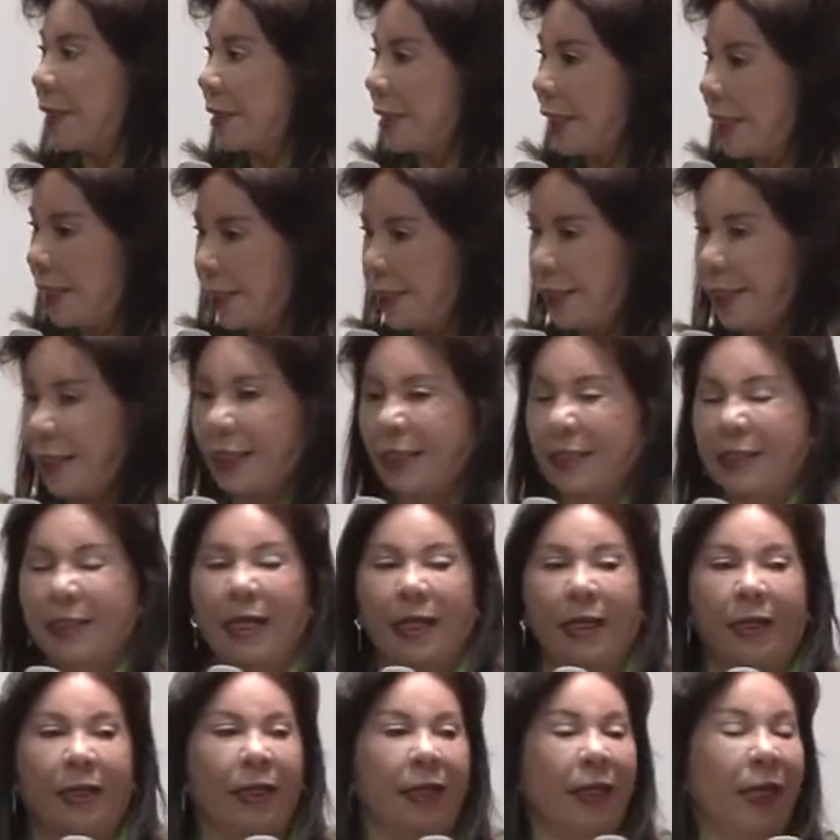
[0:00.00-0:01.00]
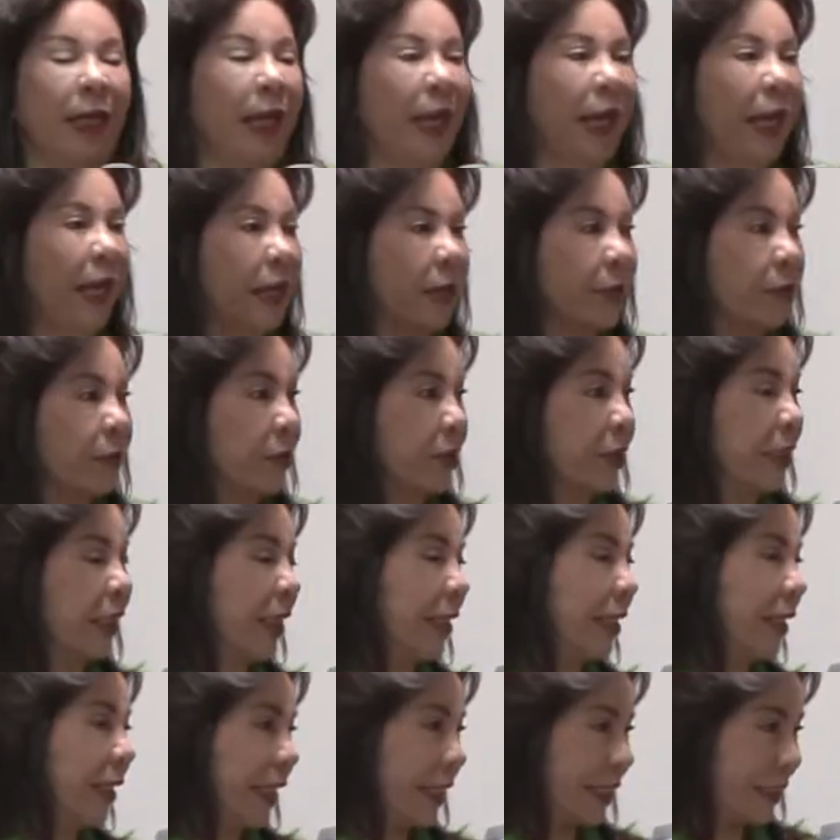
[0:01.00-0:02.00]
That was the salt. They
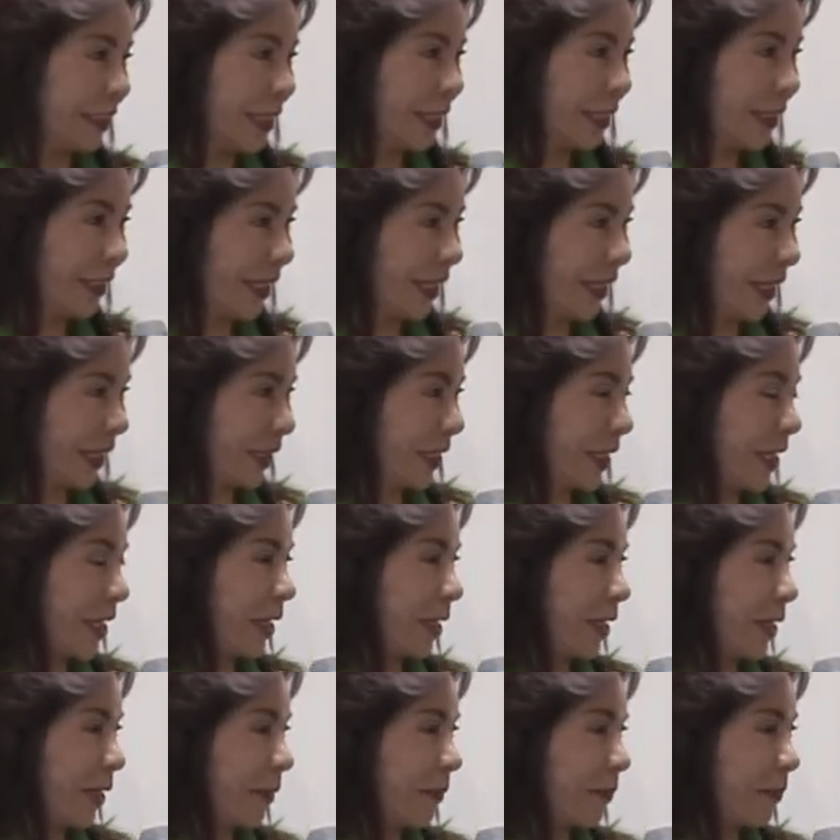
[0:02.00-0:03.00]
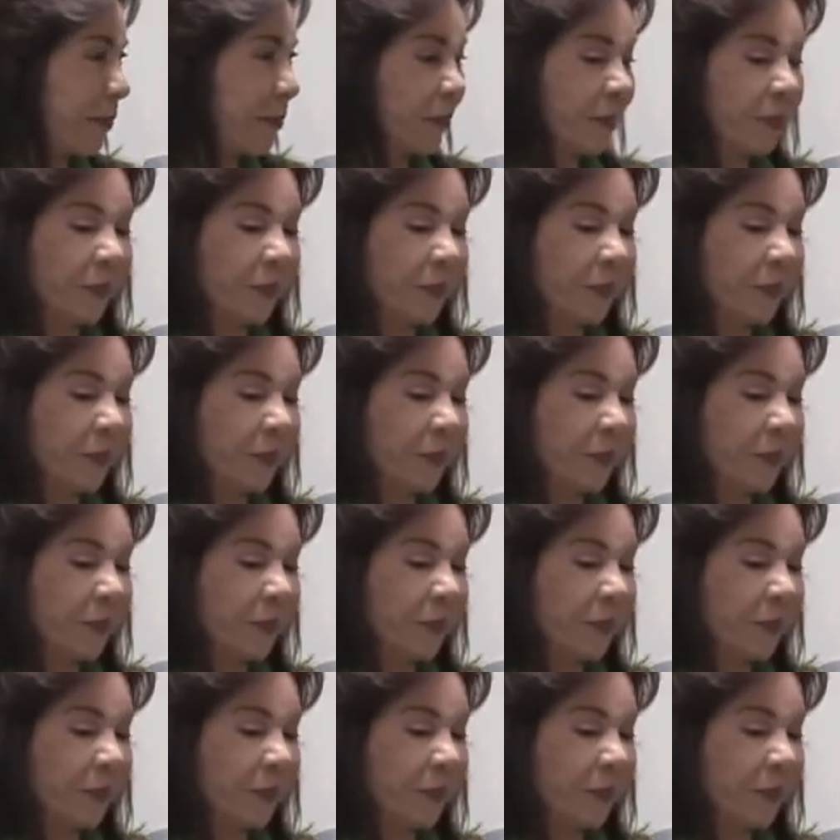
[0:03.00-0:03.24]
were the salt of the earth.